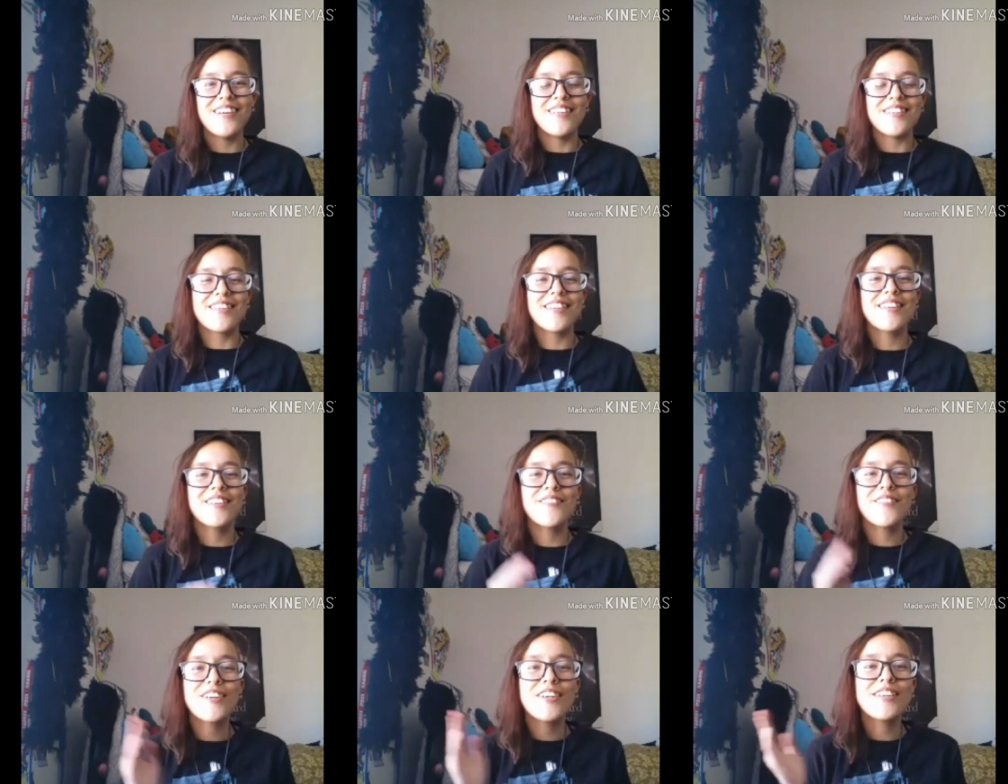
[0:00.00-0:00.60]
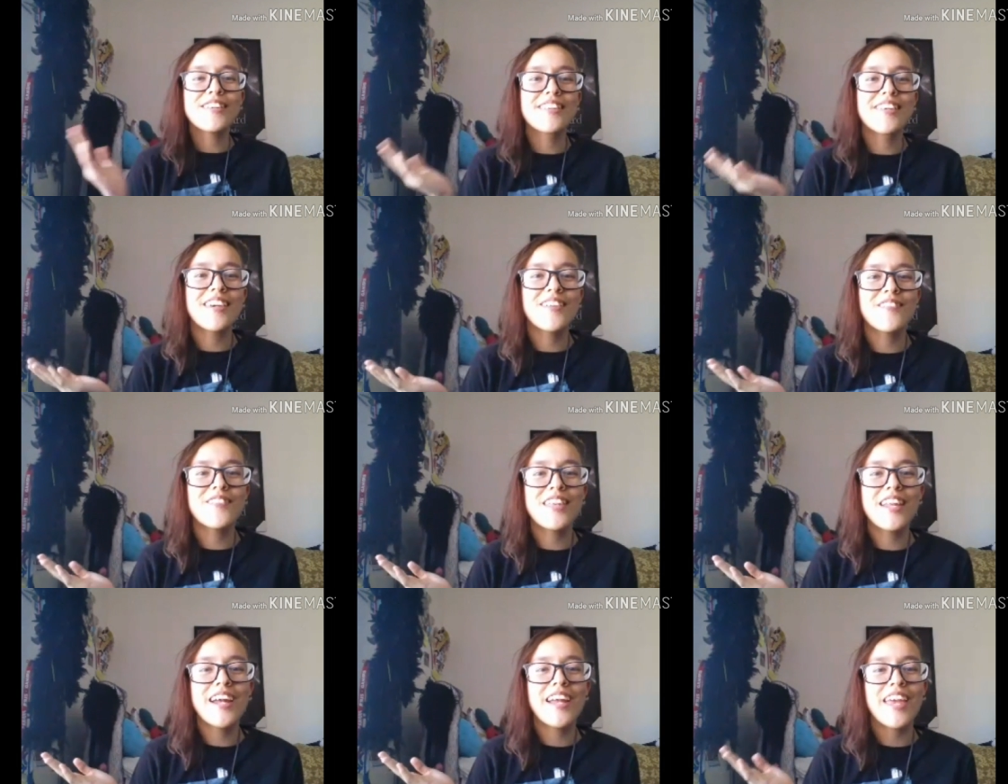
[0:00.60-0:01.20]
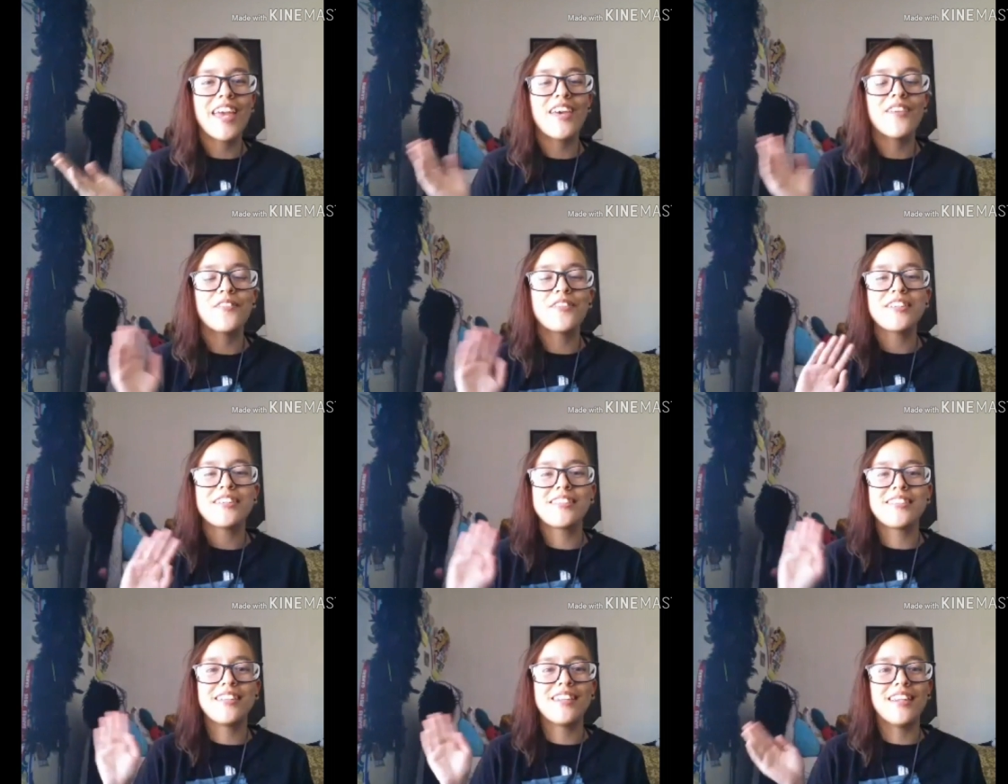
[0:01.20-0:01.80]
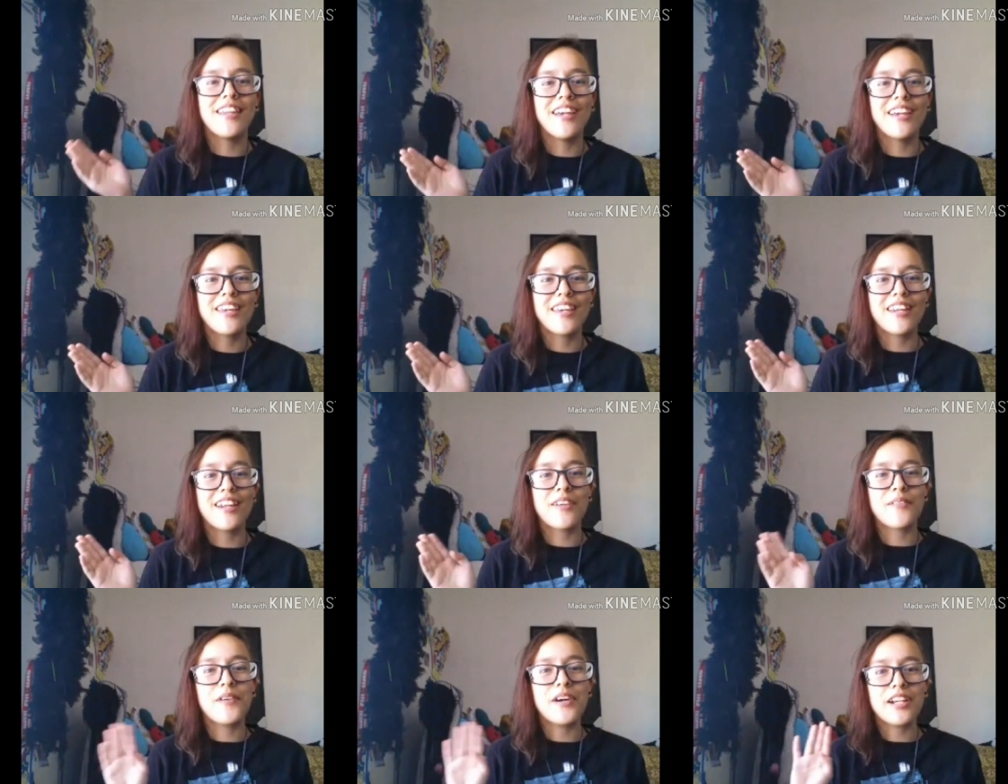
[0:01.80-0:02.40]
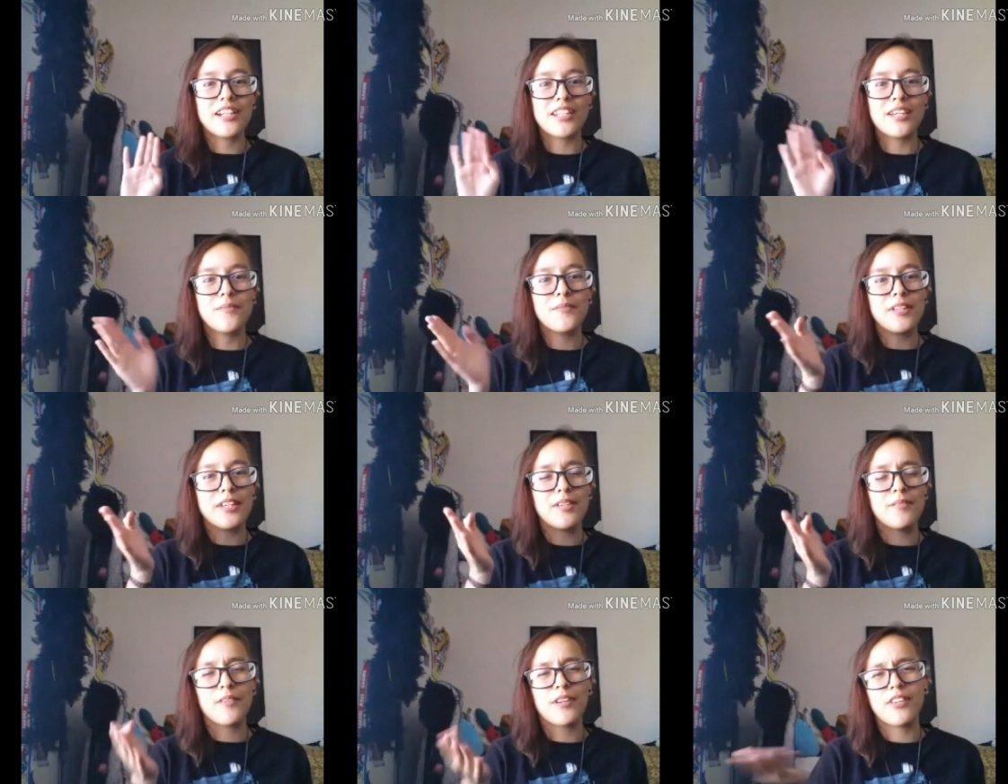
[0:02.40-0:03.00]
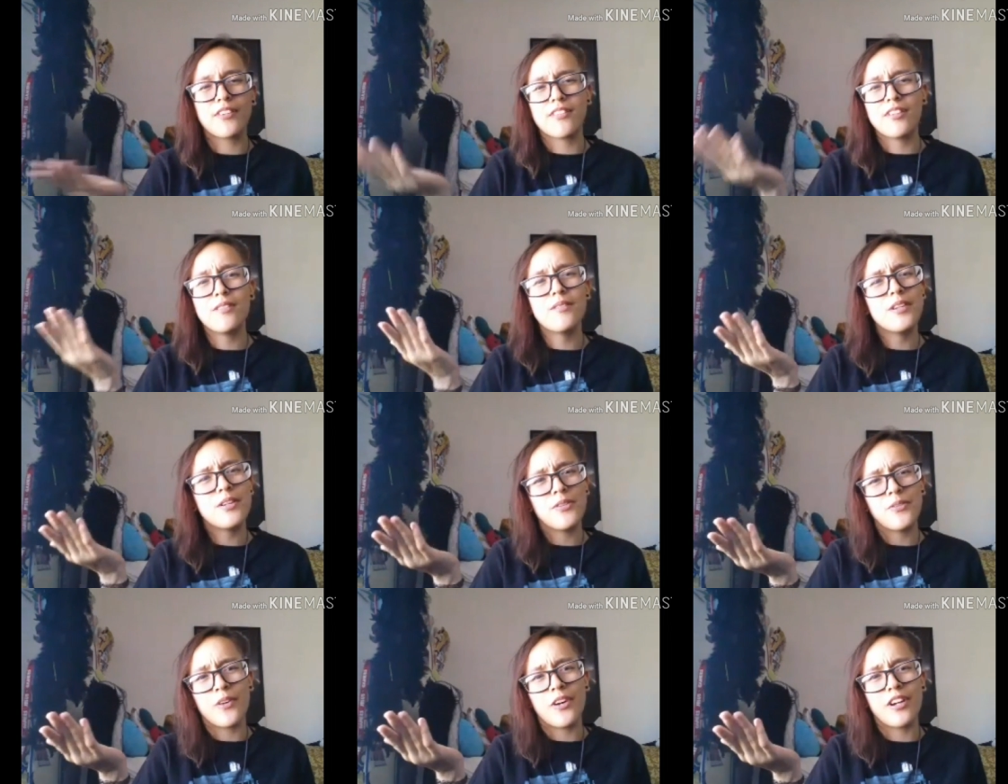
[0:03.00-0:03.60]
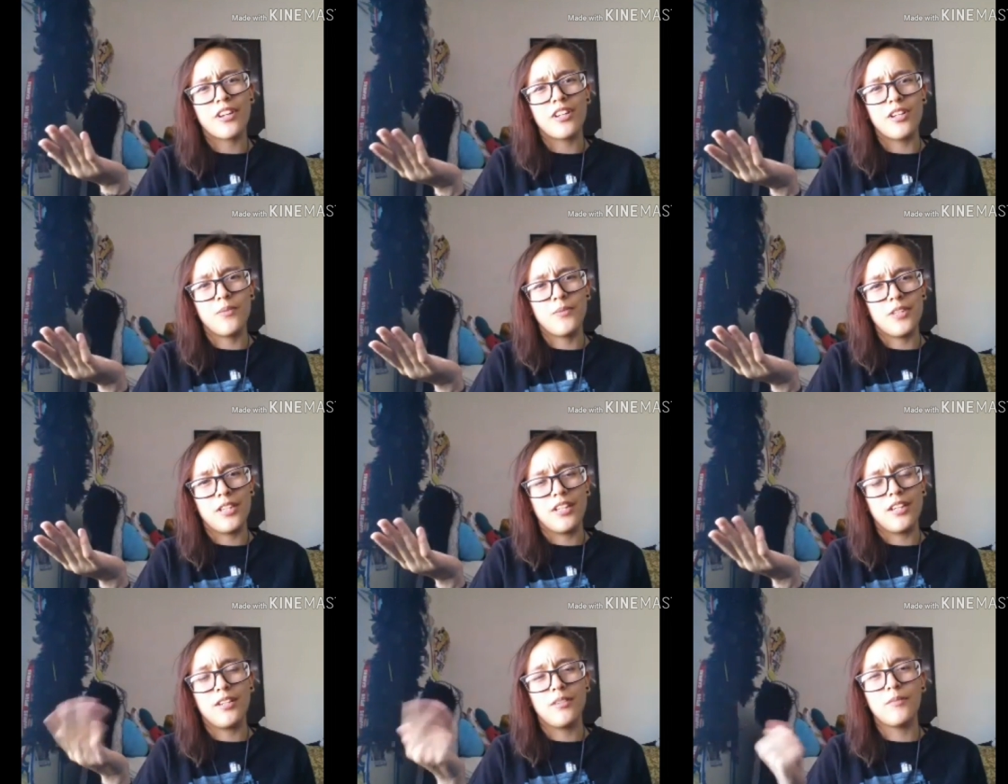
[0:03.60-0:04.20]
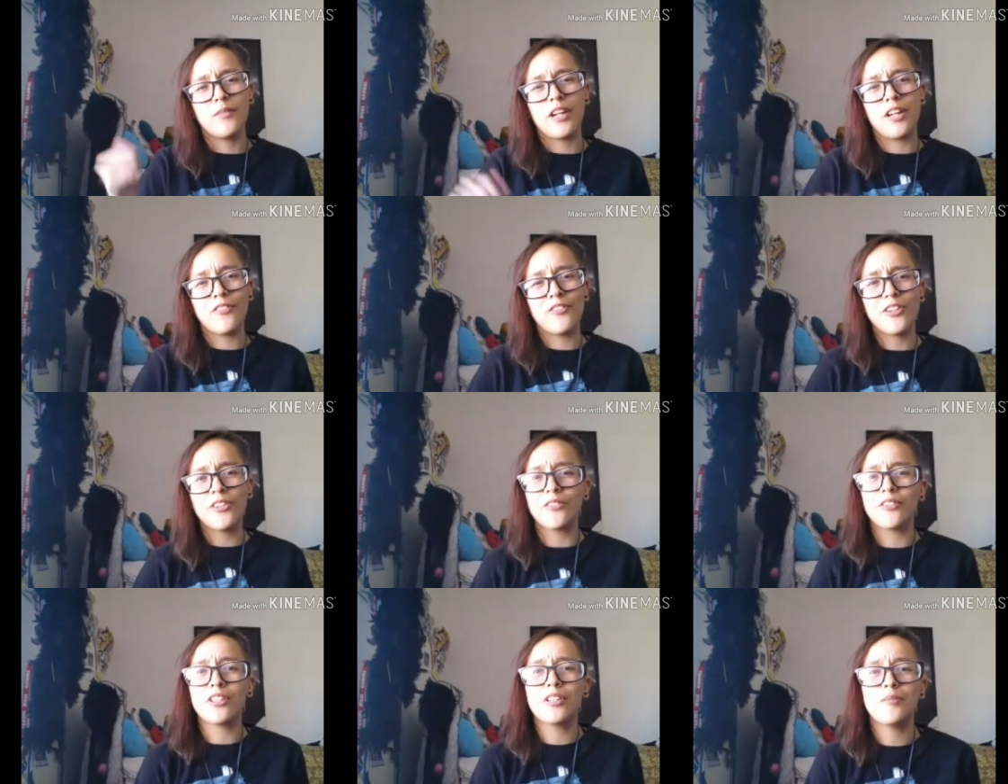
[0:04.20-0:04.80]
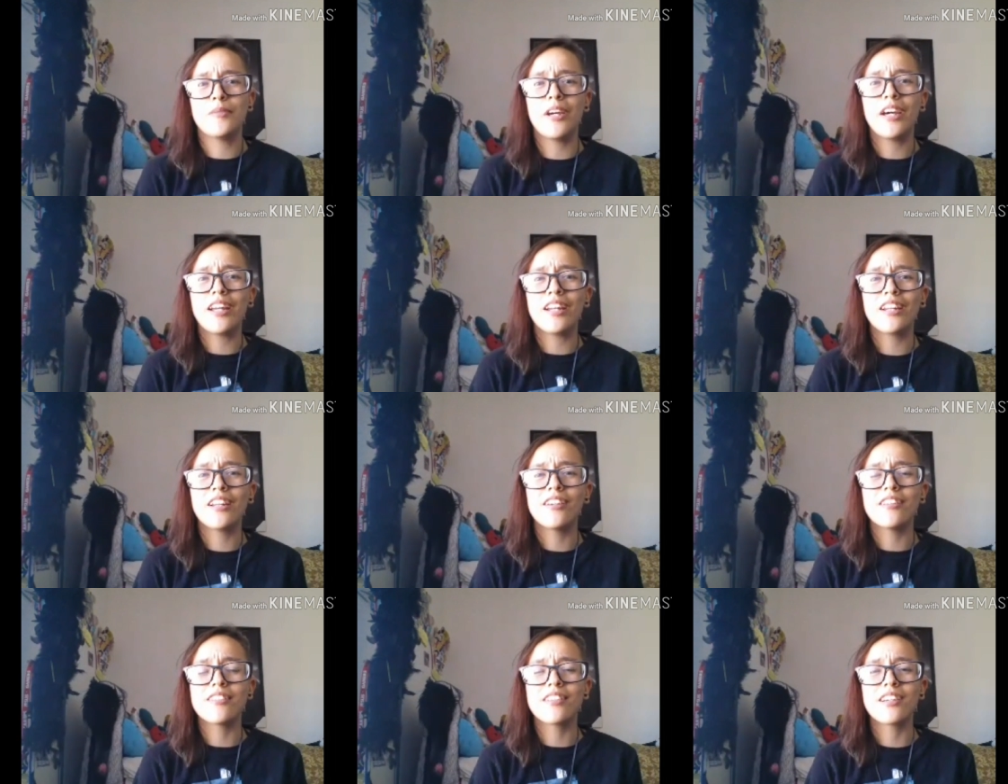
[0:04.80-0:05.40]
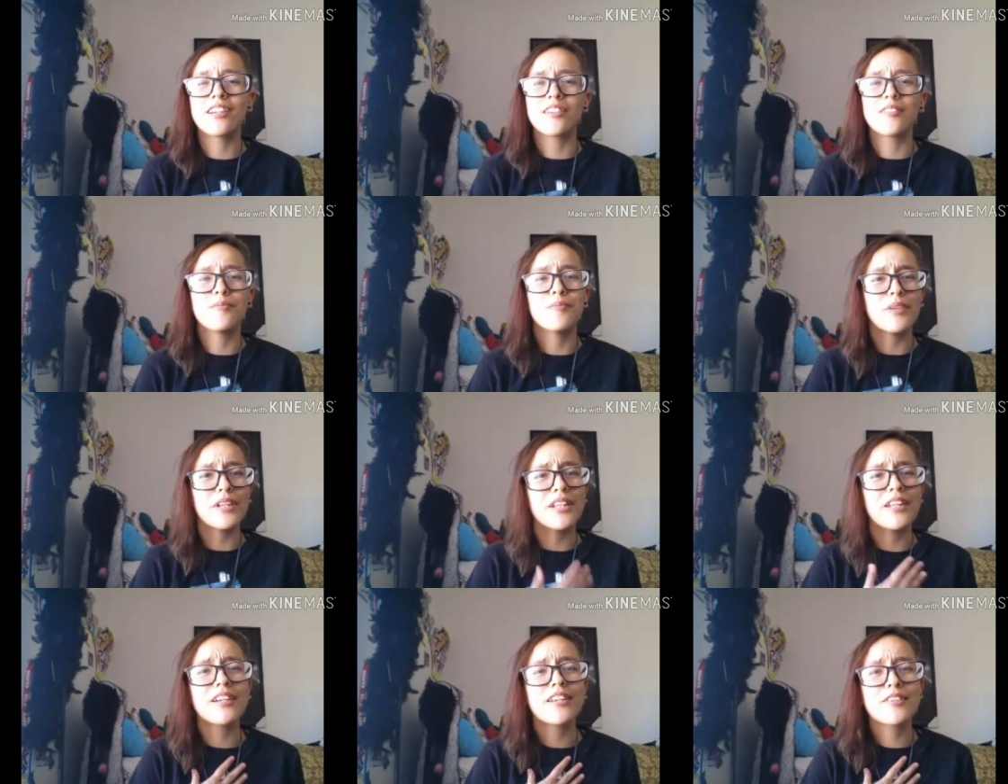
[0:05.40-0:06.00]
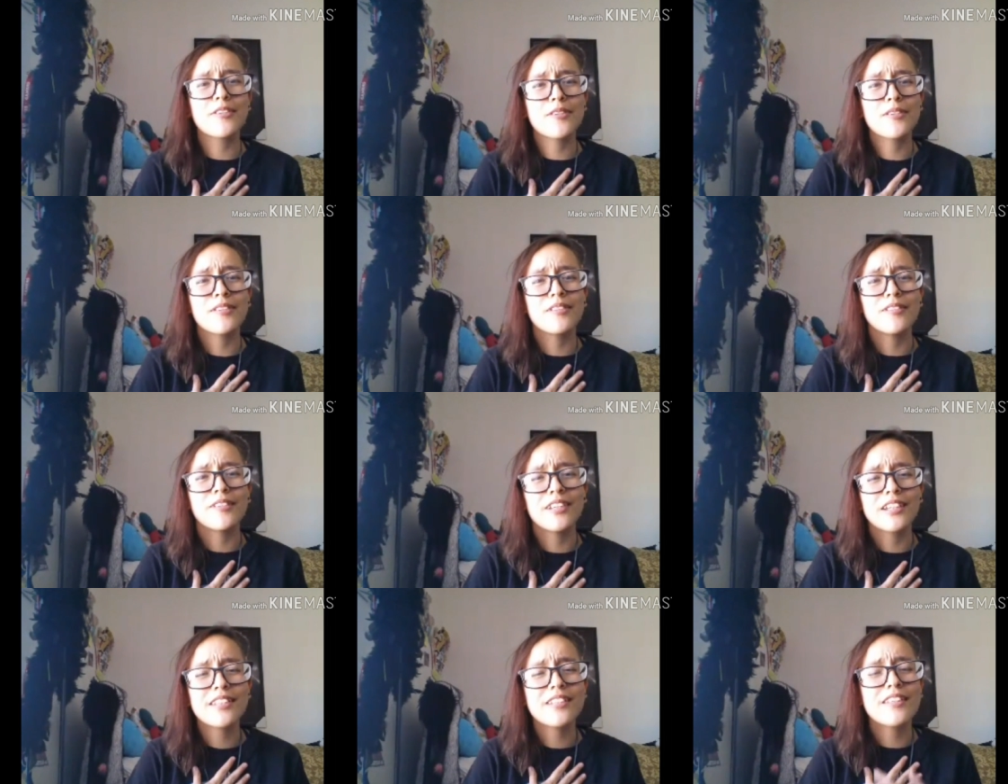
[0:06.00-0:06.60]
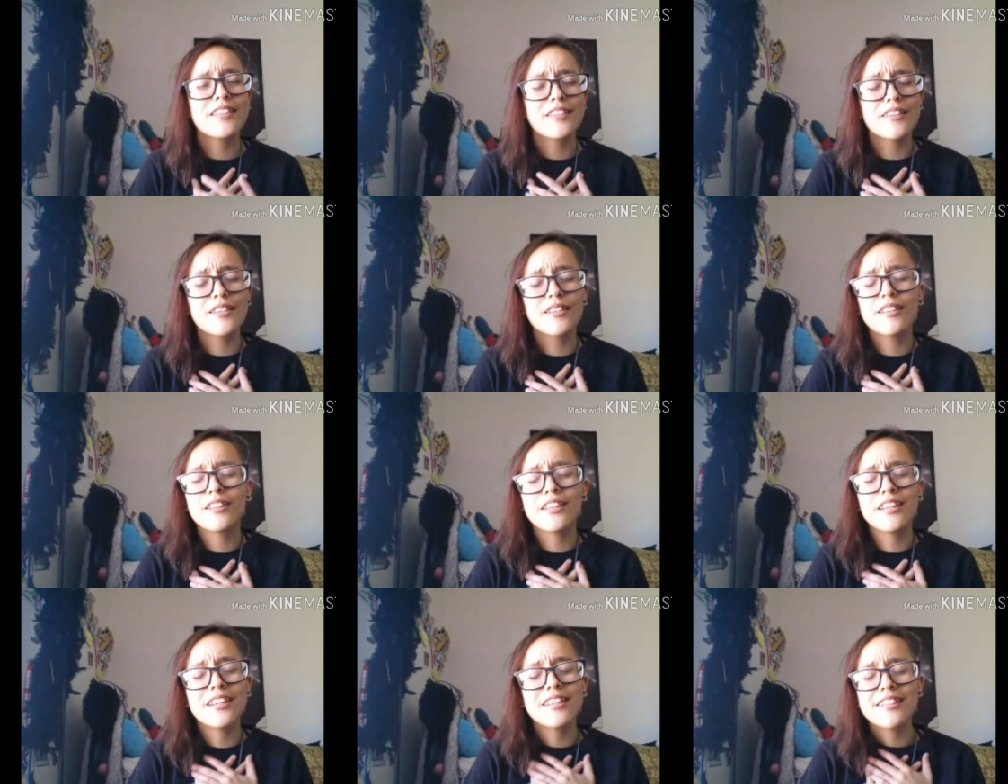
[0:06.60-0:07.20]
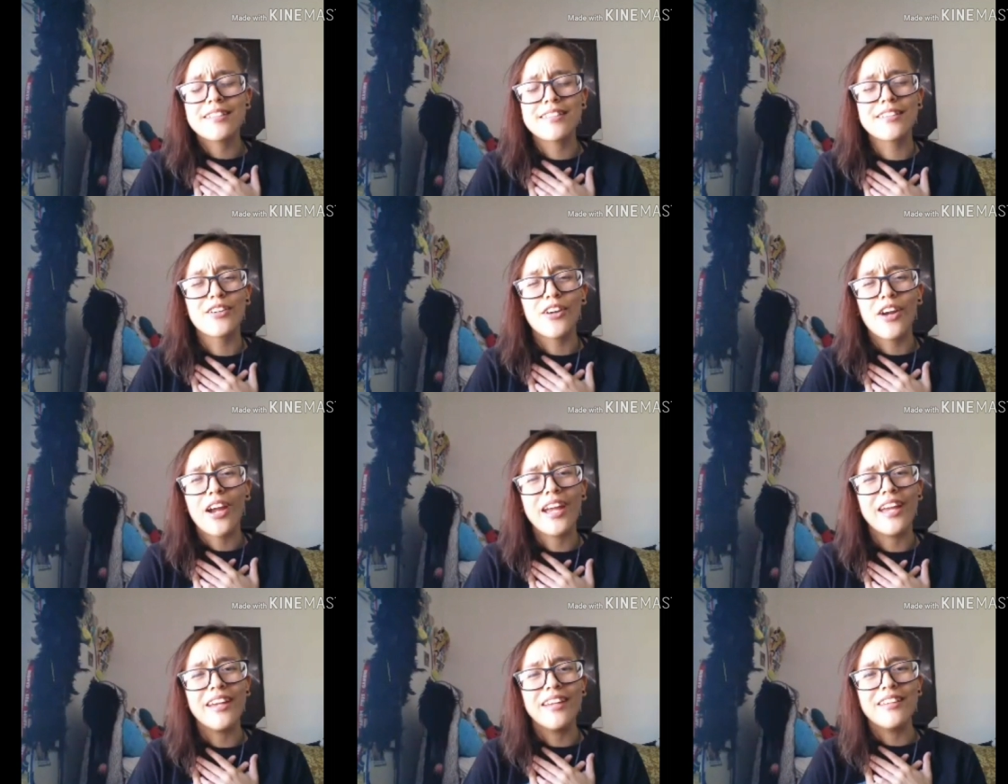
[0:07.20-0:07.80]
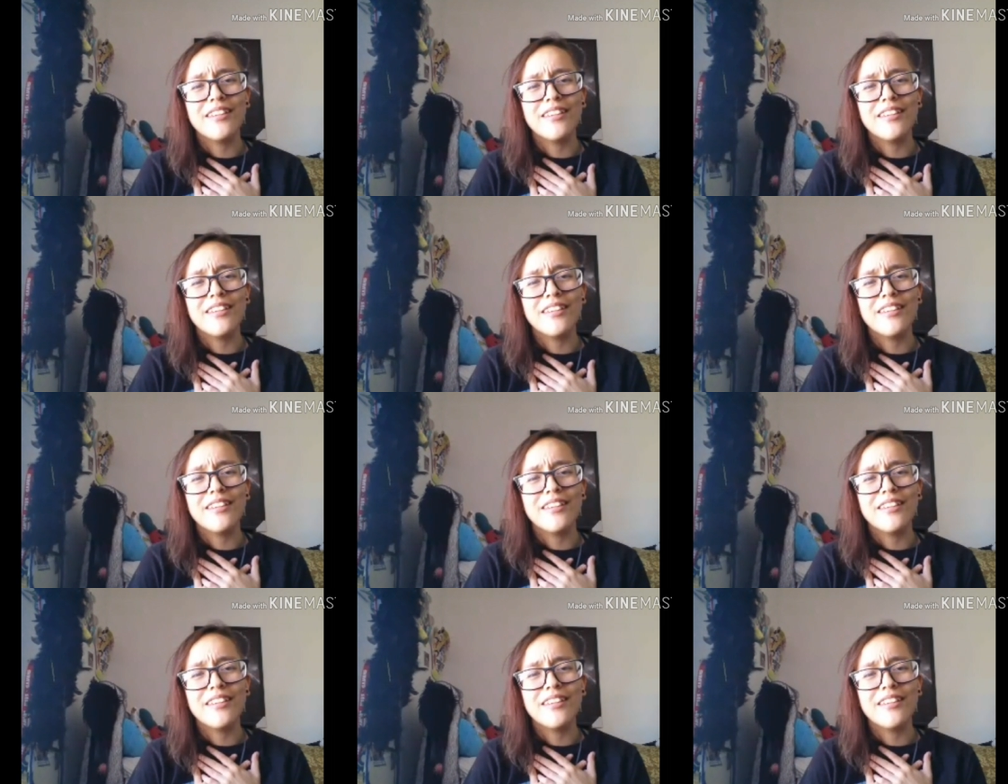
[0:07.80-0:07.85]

So the first gift that I gave was to Nick, and I walked up to him because nobody was walking up to him, and I felt really bad. And I was like, "But Nick's Nick's is, Nick is great.